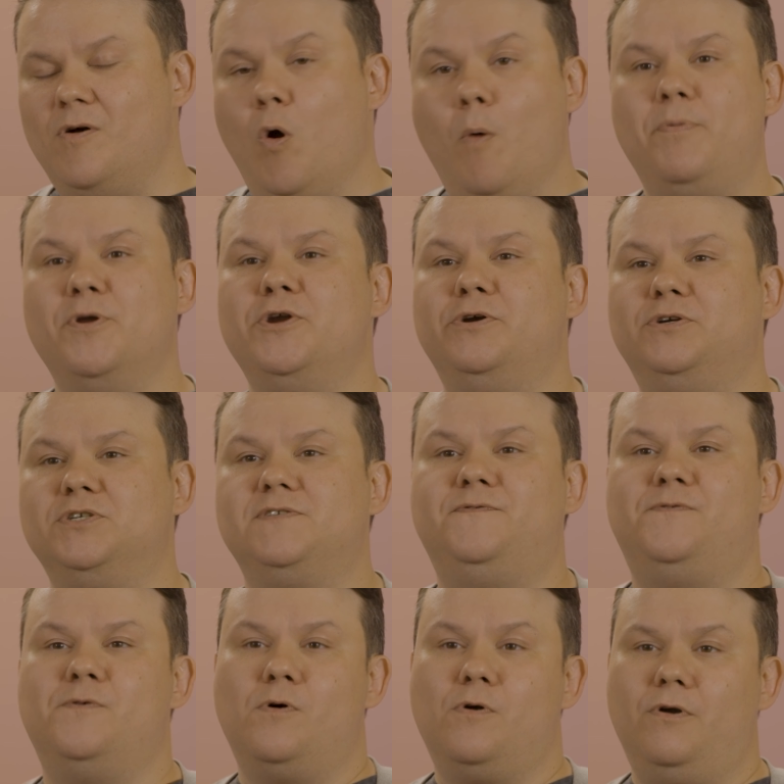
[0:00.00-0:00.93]
openers
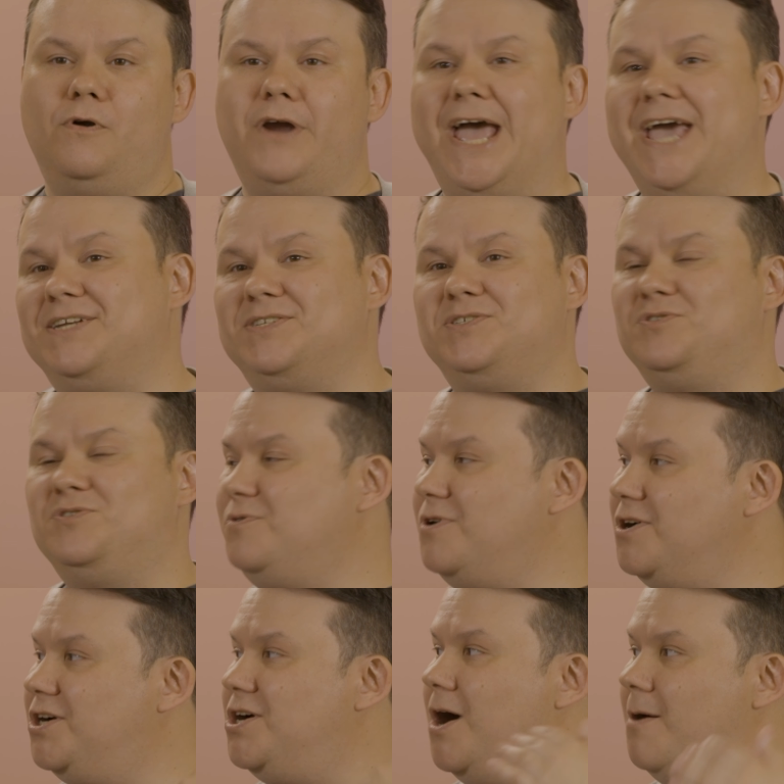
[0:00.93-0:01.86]
for
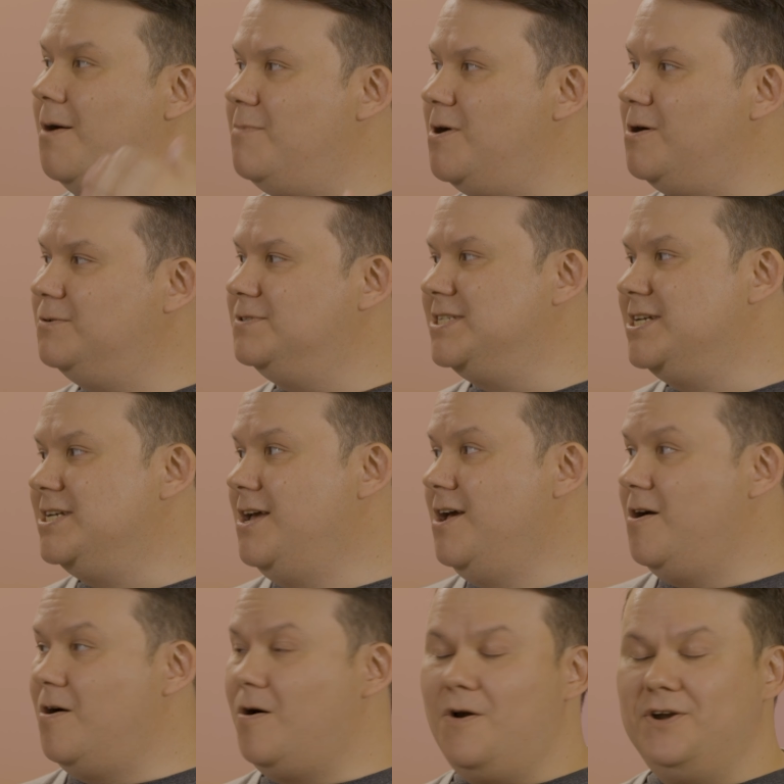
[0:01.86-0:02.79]
extra combos,
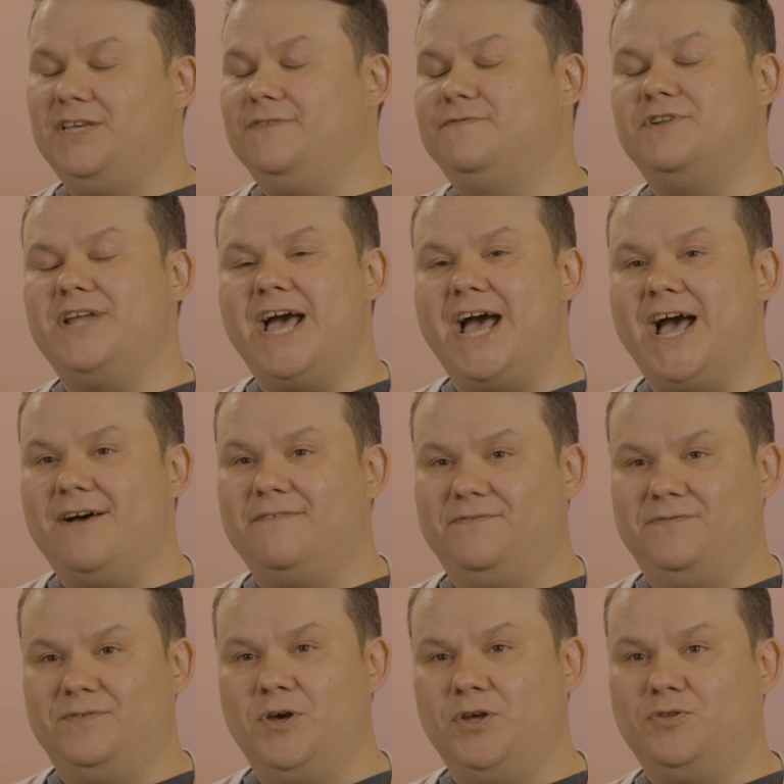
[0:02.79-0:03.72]
or even
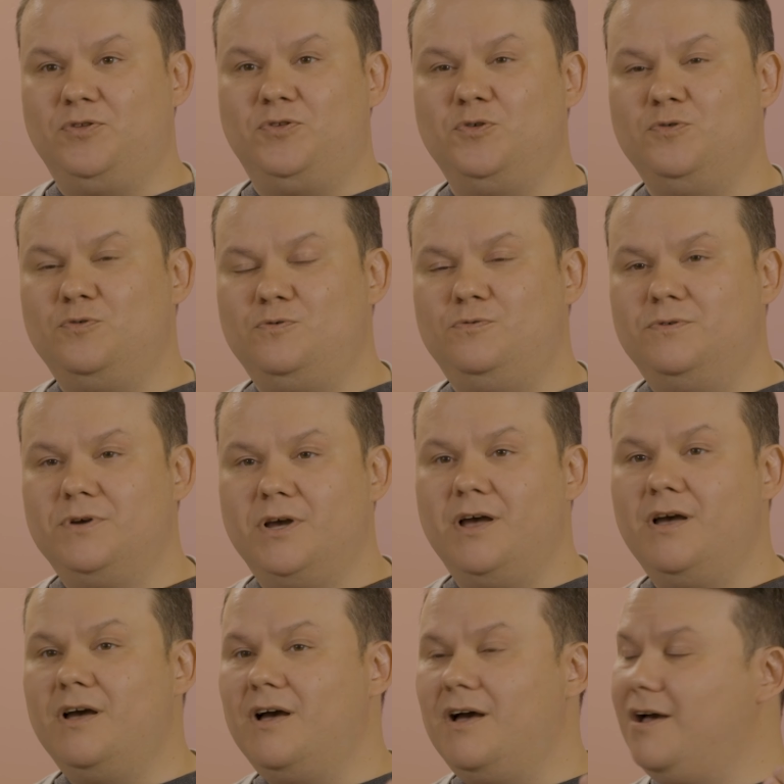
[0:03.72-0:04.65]
have two
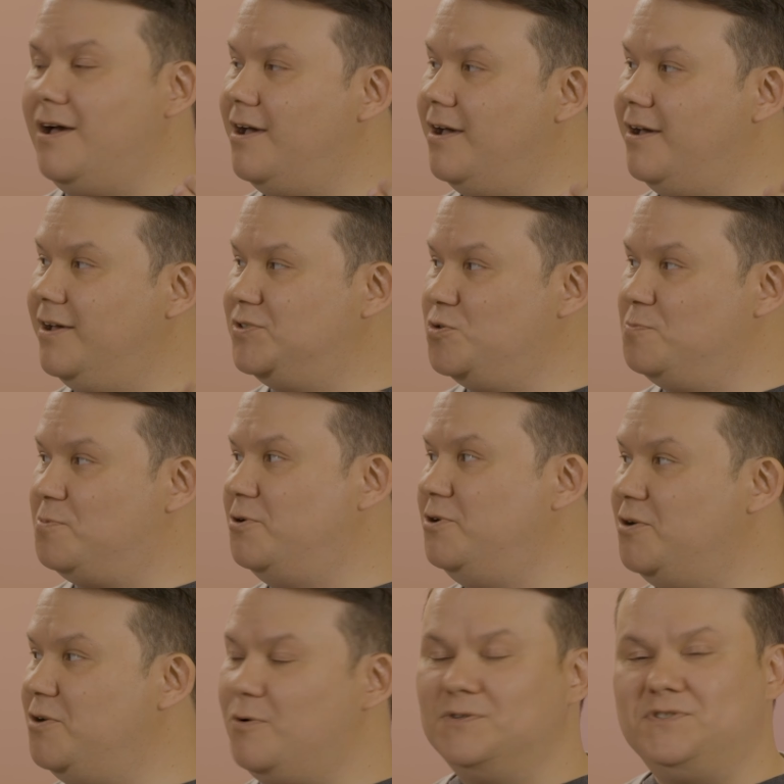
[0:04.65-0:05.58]

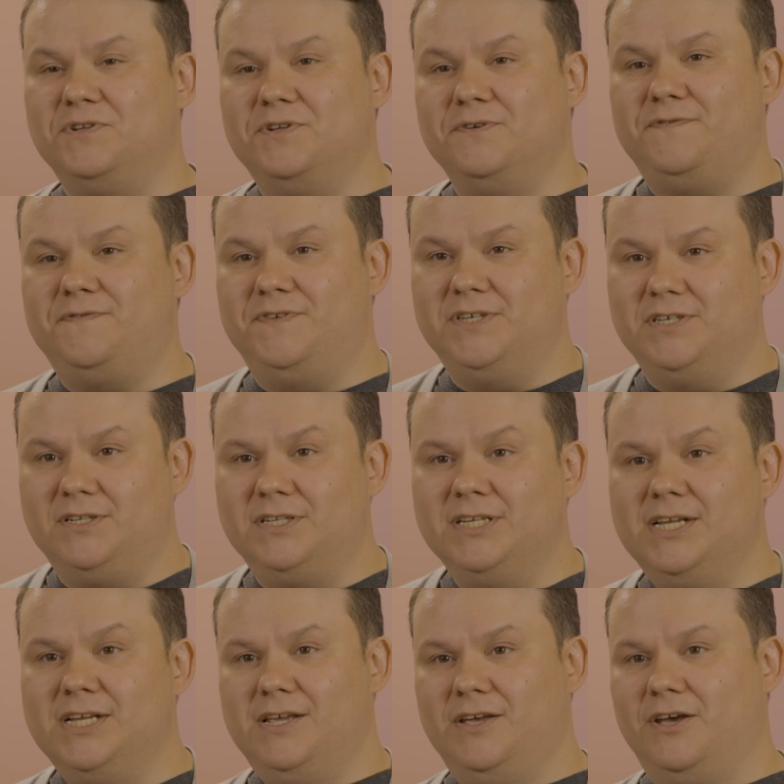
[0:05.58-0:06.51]
superheroes on the field
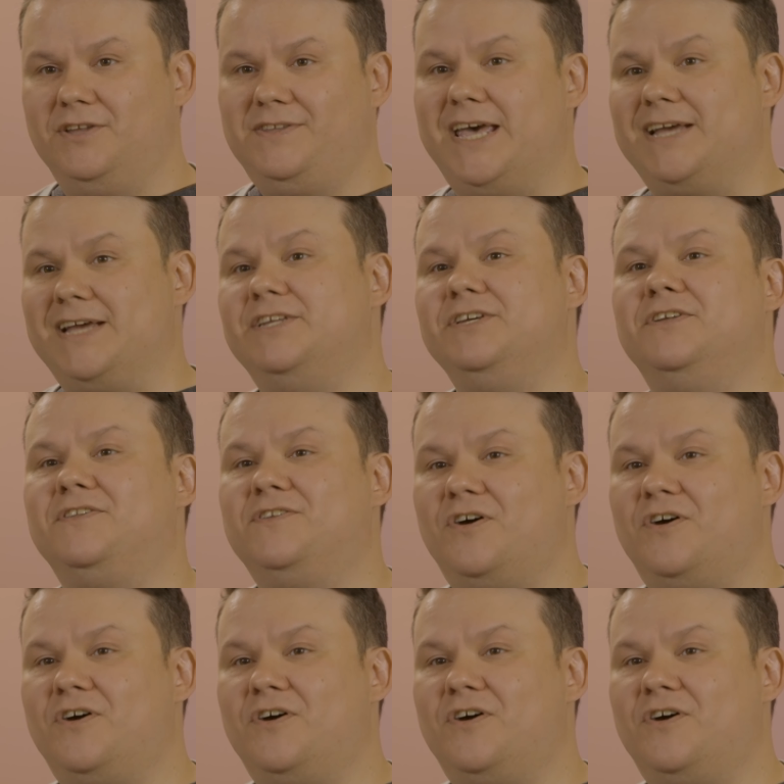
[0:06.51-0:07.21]
tackling a